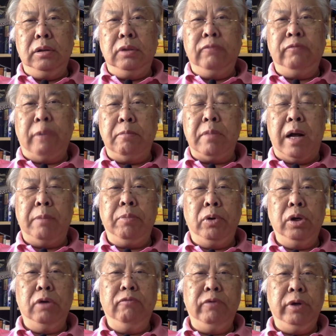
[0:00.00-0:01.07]
From my
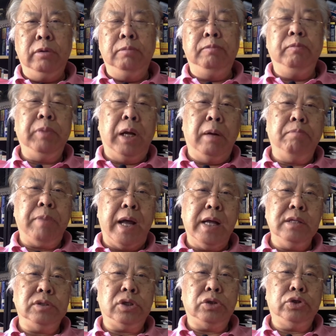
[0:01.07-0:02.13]
point of view,
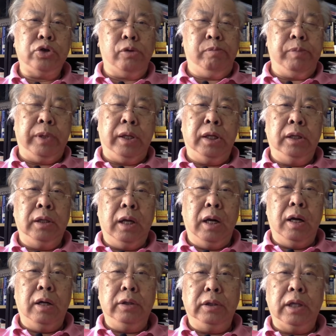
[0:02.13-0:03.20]
banks should be
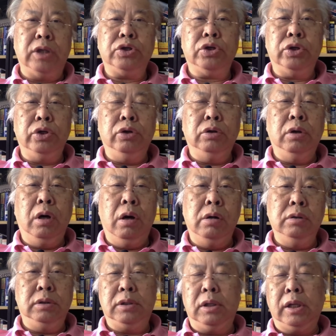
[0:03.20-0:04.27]

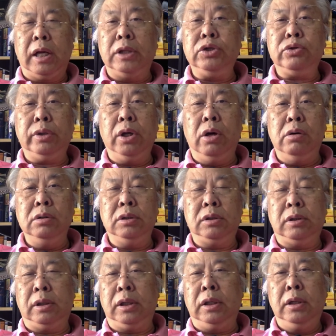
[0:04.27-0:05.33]
national-owned, country-owned.
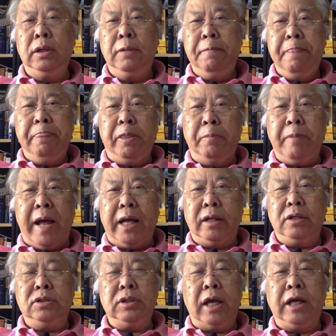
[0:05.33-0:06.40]
The
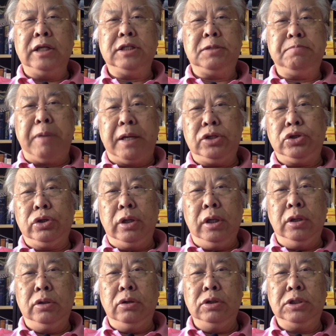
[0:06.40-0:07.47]
banks,
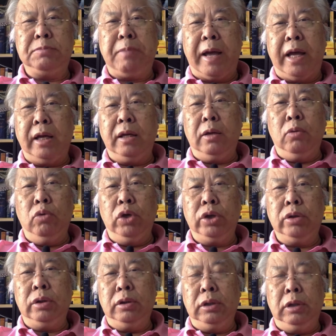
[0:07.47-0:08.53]
especially those banks which
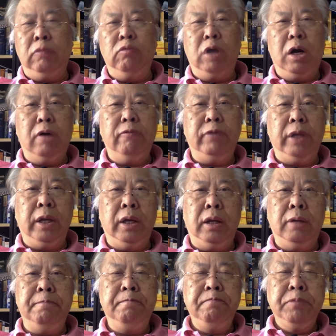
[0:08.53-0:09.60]
involve
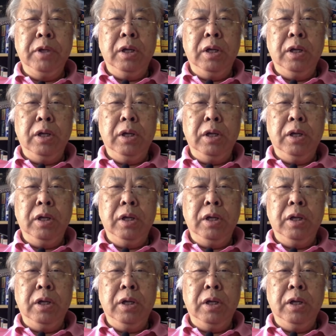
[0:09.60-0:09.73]
in